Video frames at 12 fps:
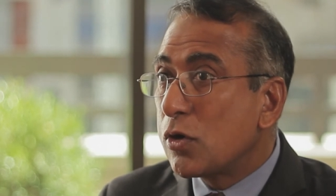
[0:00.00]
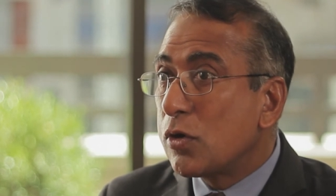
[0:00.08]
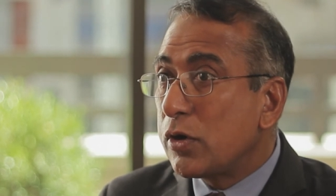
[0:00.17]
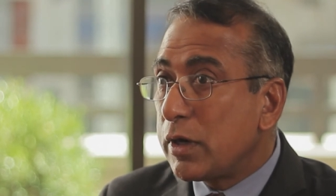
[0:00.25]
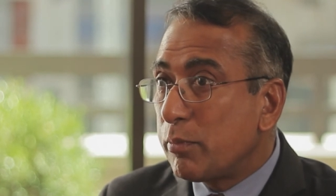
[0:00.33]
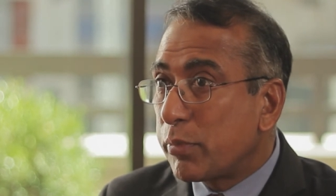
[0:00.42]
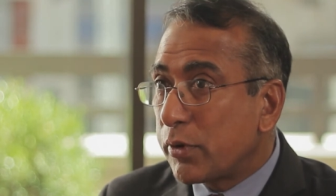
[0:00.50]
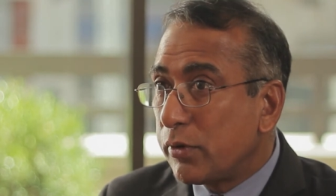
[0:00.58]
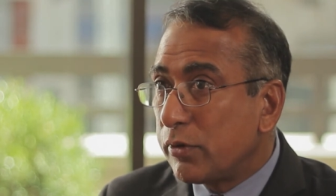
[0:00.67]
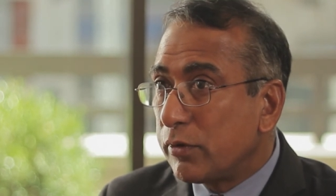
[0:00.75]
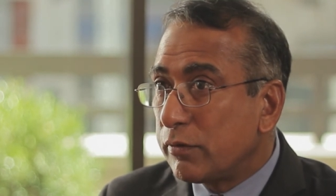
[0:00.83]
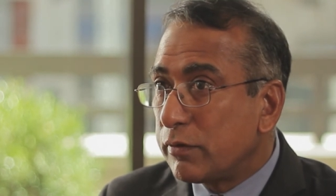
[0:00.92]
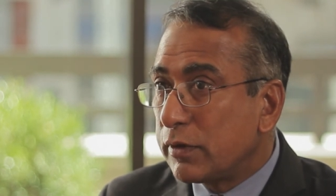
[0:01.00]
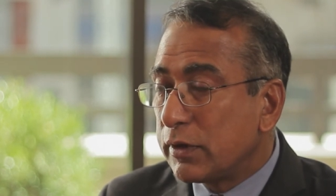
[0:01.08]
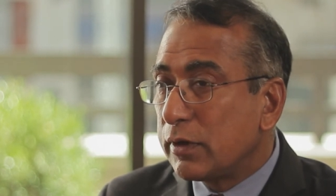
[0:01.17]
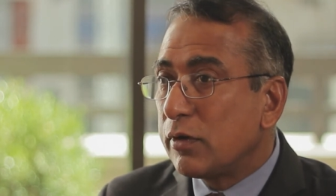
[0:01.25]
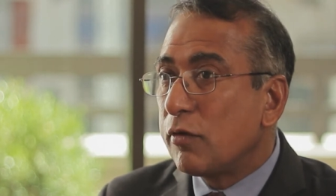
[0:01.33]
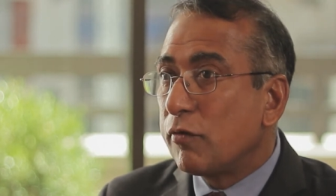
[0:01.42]
could improve
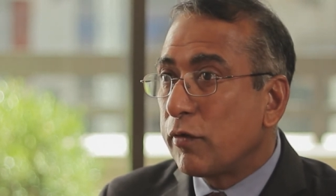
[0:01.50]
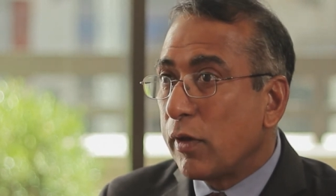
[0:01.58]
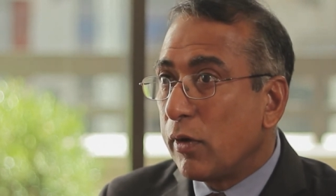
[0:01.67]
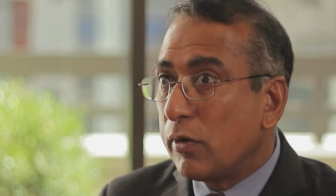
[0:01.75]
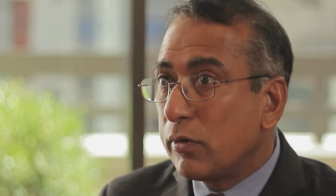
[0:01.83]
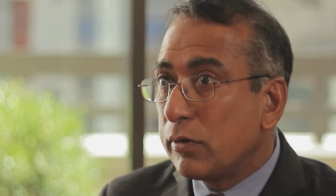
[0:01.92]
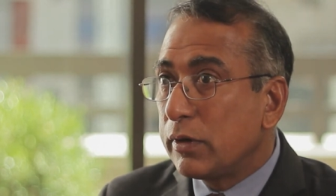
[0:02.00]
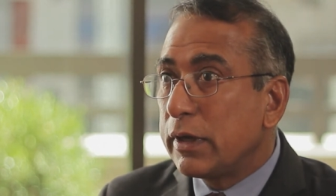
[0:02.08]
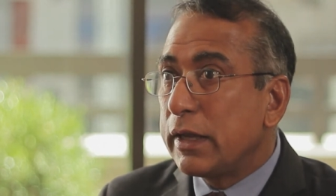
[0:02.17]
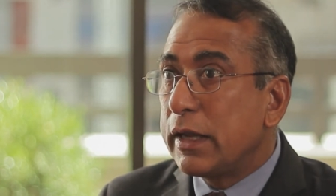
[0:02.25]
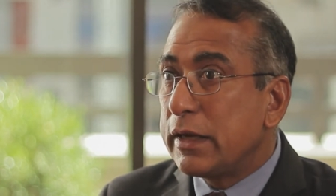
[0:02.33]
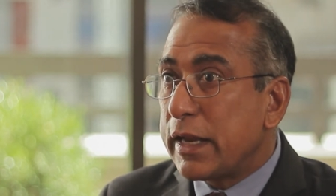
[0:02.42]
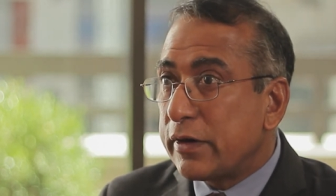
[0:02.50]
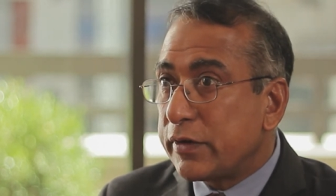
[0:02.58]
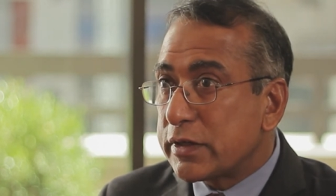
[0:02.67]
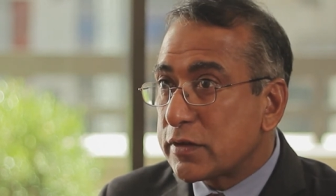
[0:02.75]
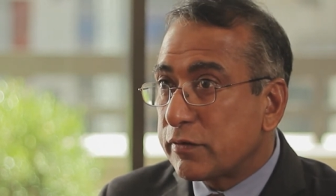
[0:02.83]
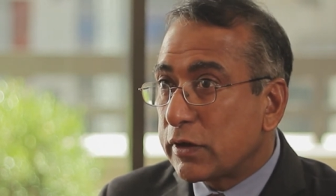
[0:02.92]
flow in
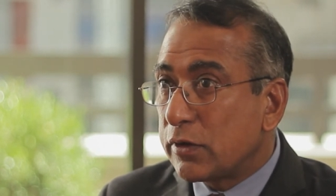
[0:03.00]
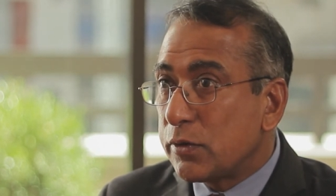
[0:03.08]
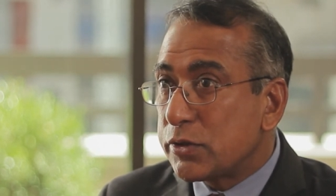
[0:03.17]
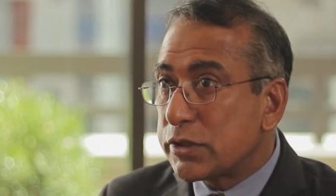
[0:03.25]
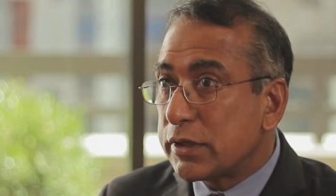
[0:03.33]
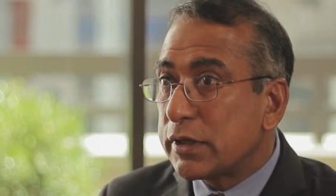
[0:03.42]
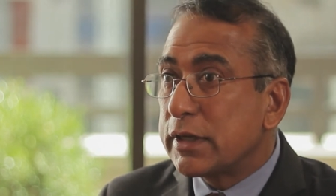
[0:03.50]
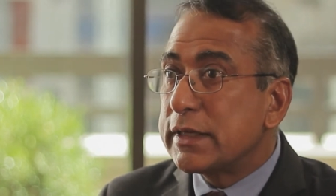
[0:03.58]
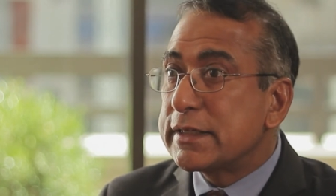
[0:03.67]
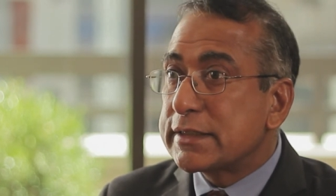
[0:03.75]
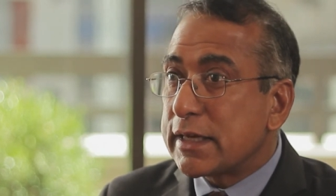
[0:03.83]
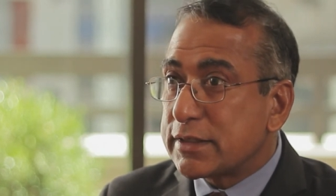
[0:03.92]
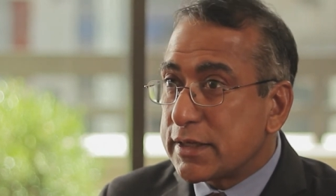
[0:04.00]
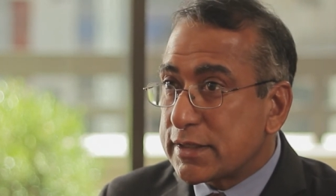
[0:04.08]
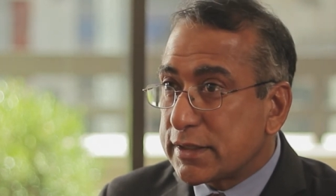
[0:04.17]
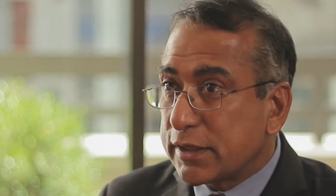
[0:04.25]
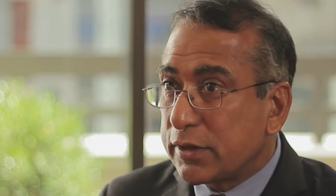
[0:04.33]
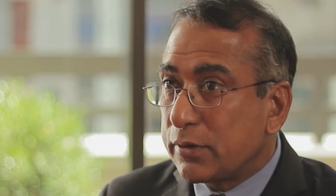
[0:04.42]
areas of occlusion such
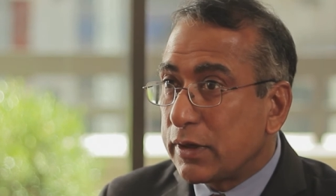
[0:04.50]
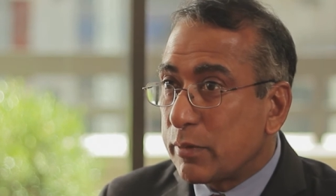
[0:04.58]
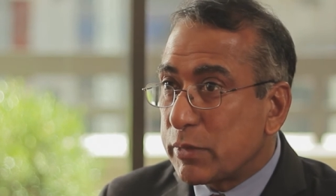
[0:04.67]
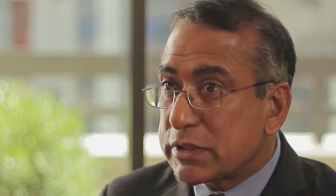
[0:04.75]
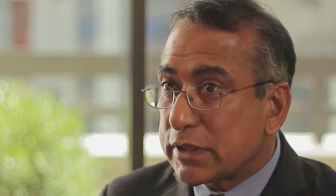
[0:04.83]
as acute limb